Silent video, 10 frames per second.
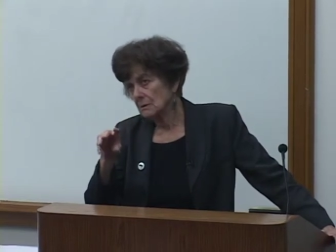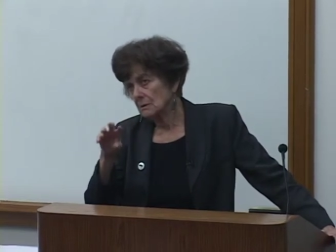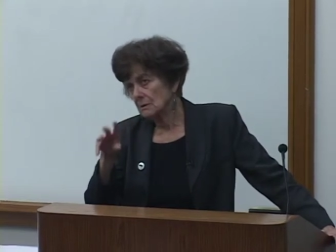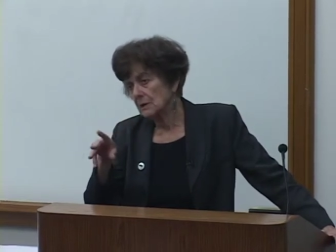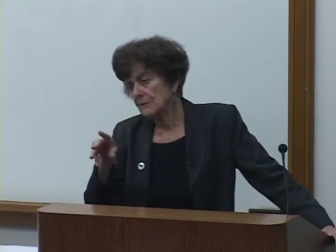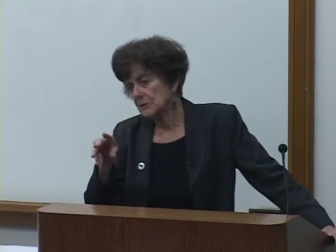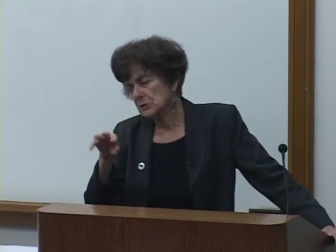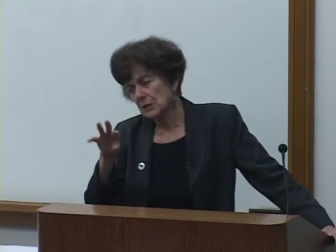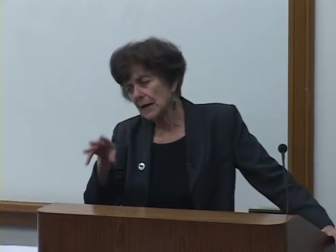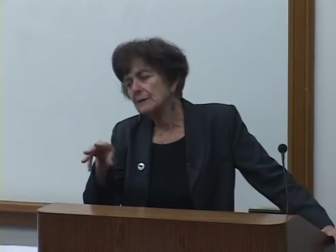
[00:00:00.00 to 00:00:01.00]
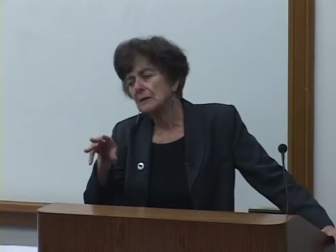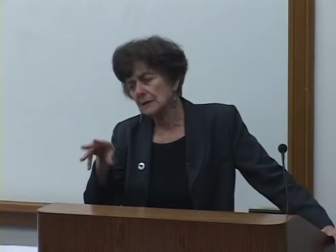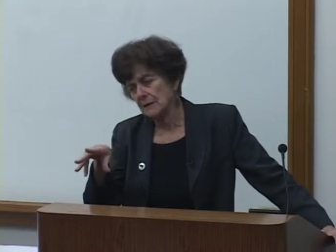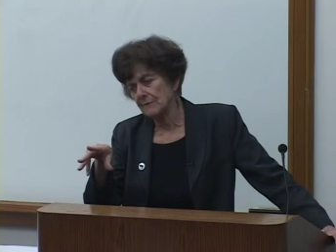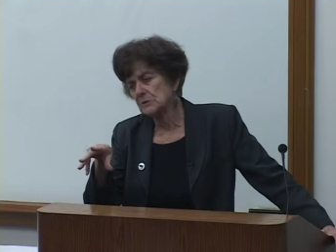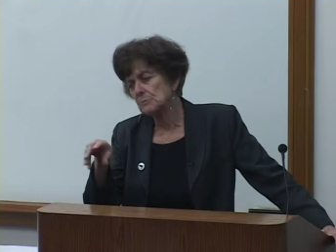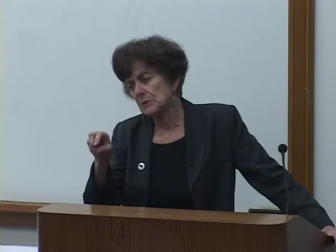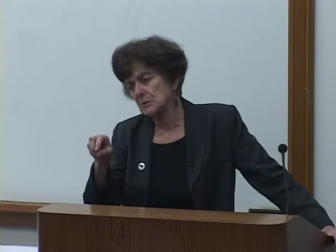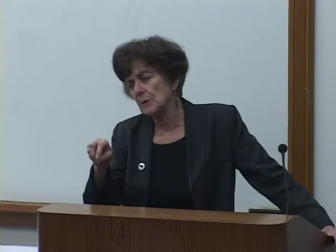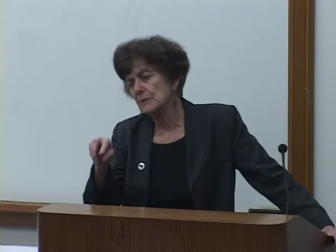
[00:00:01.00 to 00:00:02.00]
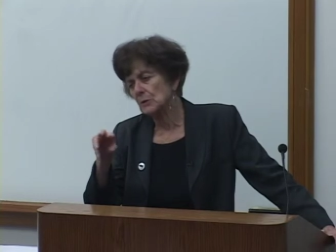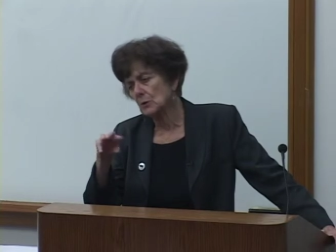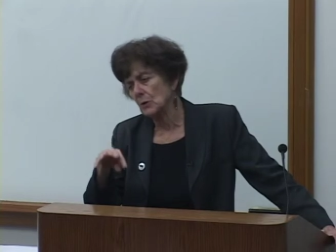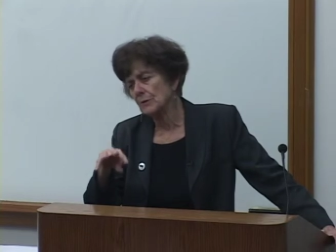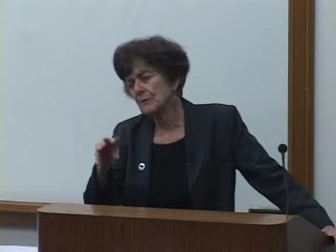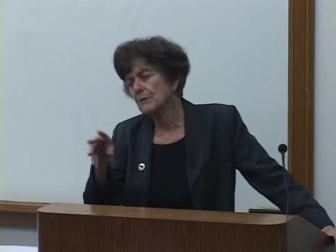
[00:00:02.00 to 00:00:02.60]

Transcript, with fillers: cleavage like the cleavage between the northern